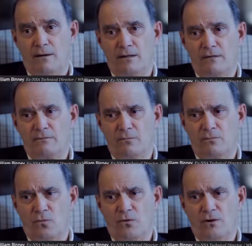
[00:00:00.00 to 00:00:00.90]
mean, it's
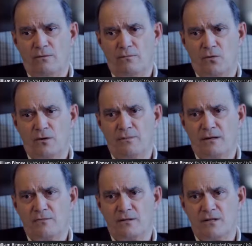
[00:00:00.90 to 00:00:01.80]
more it
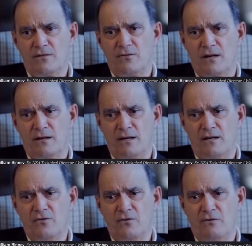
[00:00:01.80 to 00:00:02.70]
becomes an
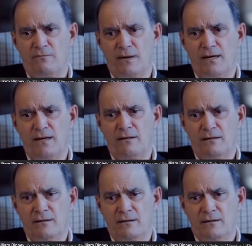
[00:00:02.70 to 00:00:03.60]
issue of money,
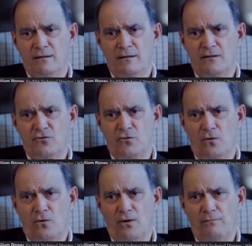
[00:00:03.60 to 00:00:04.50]

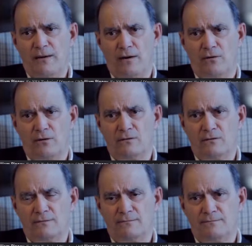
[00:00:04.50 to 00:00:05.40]
control, and power.
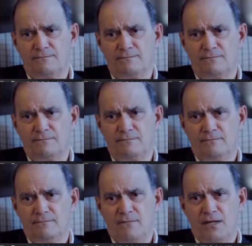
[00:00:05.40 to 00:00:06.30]

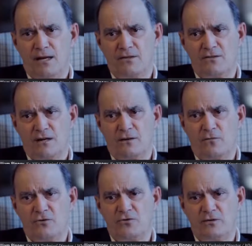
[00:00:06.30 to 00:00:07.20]
And it's not a
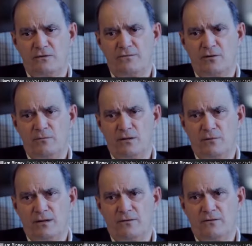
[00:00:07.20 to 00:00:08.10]
question of human
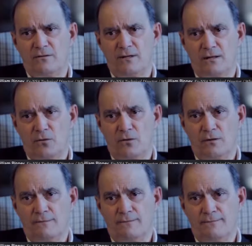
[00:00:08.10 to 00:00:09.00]
rights anymore.
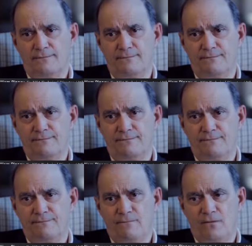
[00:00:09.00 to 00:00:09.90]

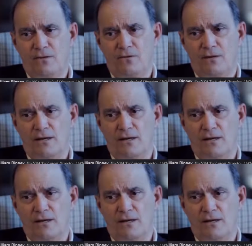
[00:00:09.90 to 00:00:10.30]
So